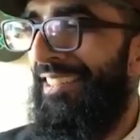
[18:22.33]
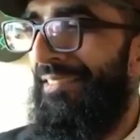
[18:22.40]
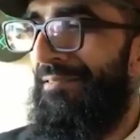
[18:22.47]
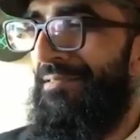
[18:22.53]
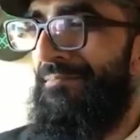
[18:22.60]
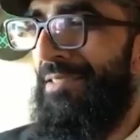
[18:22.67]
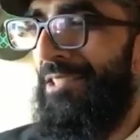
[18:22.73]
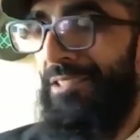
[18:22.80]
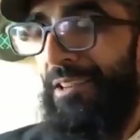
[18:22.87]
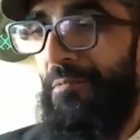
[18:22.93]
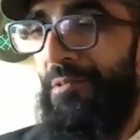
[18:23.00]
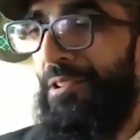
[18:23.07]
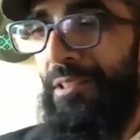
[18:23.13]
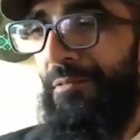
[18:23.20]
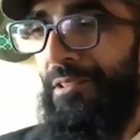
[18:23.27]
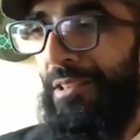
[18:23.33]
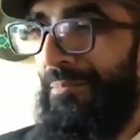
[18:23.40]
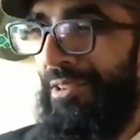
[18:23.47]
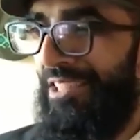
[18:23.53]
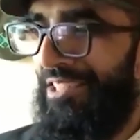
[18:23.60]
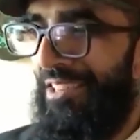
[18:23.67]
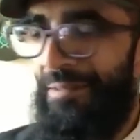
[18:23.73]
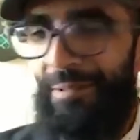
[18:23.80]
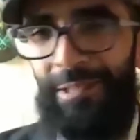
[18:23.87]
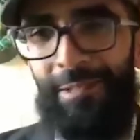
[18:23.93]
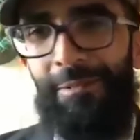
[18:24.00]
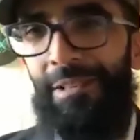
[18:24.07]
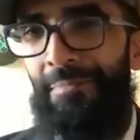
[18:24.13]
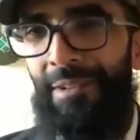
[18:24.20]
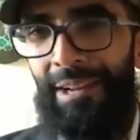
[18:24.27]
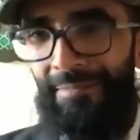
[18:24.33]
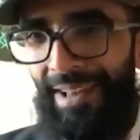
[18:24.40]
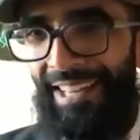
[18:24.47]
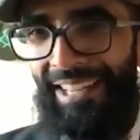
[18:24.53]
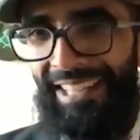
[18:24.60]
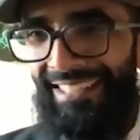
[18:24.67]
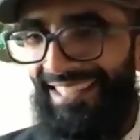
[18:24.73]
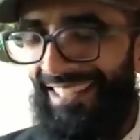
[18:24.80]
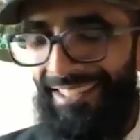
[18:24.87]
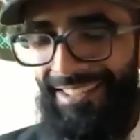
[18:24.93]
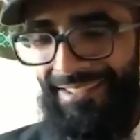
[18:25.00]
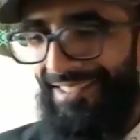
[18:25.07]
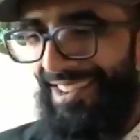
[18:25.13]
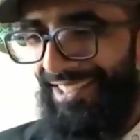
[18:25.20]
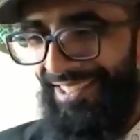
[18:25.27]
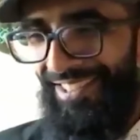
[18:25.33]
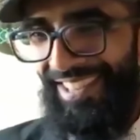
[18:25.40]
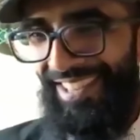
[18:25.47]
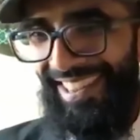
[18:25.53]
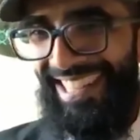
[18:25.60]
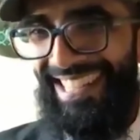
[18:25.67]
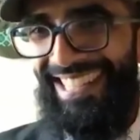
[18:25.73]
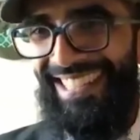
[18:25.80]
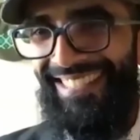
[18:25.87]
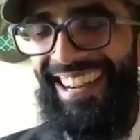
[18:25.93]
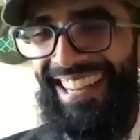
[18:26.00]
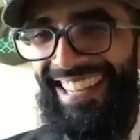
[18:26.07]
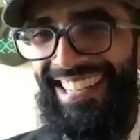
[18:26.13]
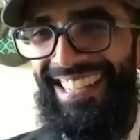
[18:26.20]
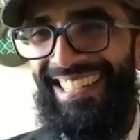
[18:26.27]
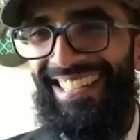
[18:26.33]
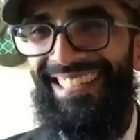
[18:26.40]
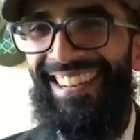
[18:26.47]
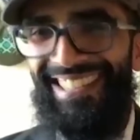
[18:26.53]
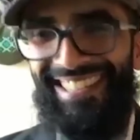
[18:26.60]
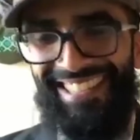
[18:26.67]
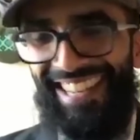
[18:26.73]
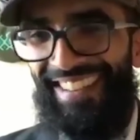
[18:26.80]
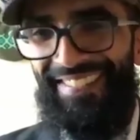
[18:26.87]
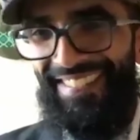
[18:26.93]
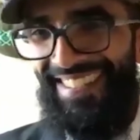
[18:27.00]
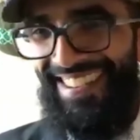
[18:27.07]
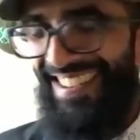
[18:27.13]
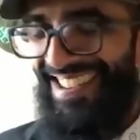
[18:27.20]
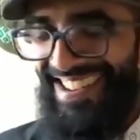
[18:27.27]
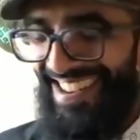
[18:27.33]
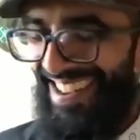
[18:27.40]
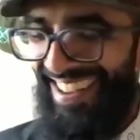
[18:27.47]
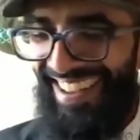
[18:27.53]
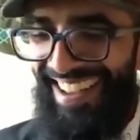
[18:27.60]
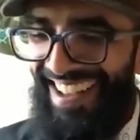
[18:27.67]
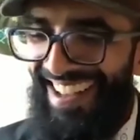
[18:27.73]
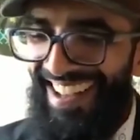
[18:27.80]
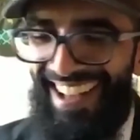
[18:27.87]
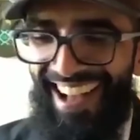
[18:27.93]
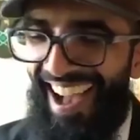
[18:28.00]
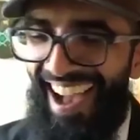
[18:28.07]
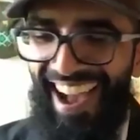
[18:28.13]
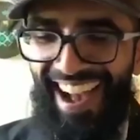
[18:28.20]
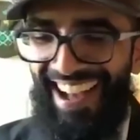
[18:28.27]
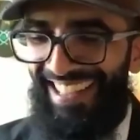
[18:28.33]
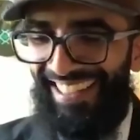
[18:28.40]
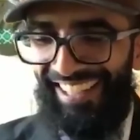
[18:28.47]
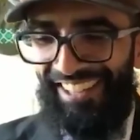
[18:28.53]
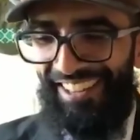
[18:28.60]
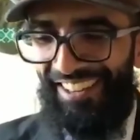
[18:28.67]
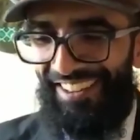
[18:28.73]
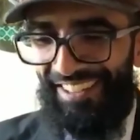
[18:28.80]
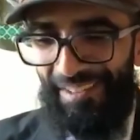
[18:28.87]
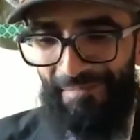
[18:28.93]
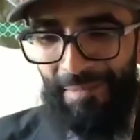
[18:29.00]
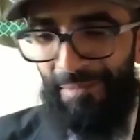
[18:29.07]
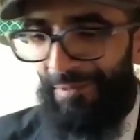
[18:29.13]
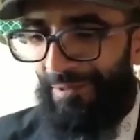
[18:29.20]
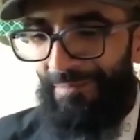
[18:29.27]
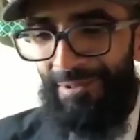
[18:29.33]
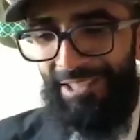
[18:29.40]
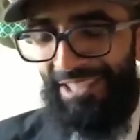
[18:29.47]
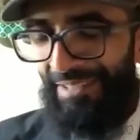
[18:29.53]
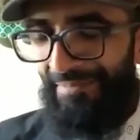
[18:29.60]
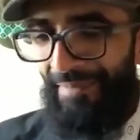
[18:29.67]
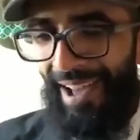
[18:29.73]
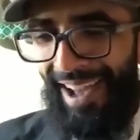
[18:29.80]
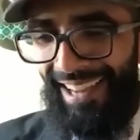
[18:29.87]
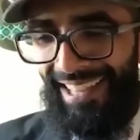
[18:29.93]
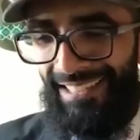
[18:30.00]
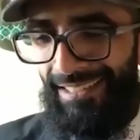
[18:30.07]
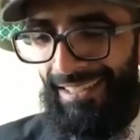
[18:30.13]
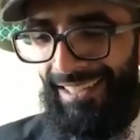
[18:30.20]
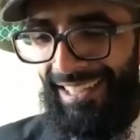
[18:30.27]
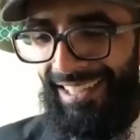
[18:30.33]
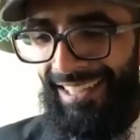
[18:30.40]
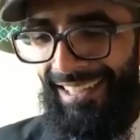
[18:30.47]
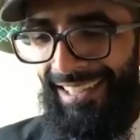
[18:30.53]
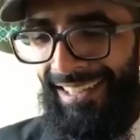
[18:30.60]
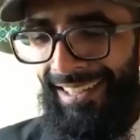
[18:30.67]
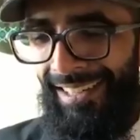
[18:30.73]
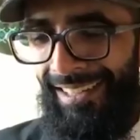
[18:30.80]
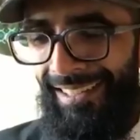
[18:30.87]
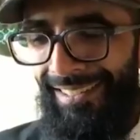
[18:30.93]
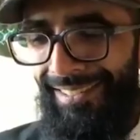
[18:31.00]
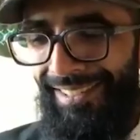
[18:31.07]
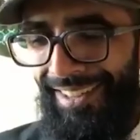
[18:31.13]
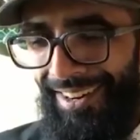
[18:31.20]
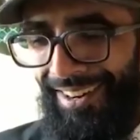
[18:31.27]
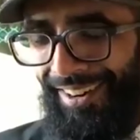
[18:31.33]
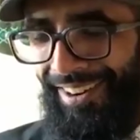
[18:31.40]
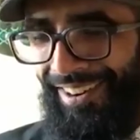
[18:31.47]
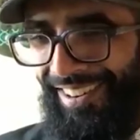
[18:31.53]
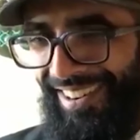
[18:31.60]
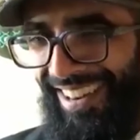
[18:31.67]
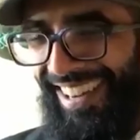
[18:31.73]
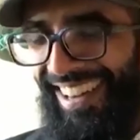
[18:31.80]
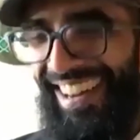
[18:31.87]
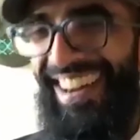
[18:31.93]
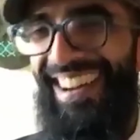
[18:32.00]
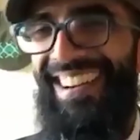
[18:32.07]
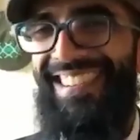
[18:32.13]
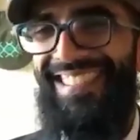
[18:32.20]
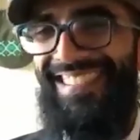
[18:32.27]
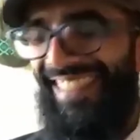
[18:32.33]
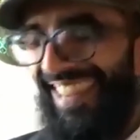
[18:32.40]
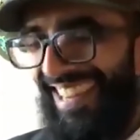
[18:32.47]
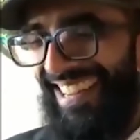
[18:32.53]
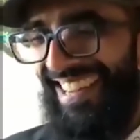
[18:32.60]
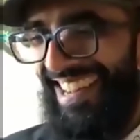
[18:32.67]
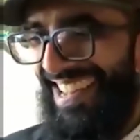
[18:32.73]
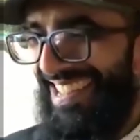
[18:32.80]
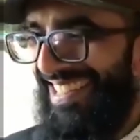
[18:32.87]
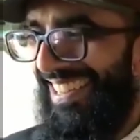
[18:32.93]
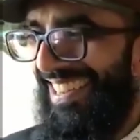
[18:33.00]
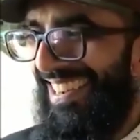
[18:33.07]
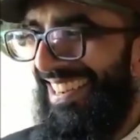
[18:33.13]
mashallah, I really, really appreciate him. He was really pragmatic. He was like, no, we're not doing this, right? It's not safe. And like, you know, other people were pushing back. He's like, no, right? And